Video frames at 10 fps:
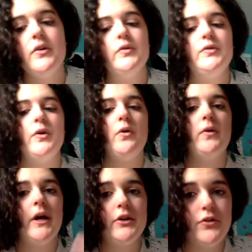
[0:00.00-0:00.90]
So
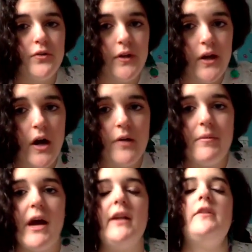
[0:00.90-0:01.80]
naturally,
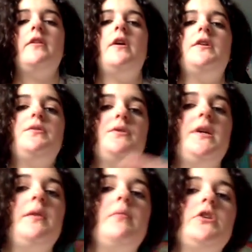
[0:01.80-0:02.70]
unmatting the knots would
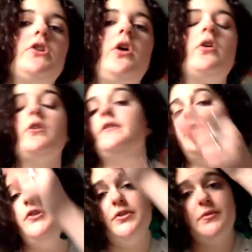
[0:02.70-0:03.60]
take much longer
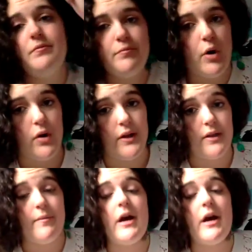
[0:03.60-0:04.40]
than just pulling them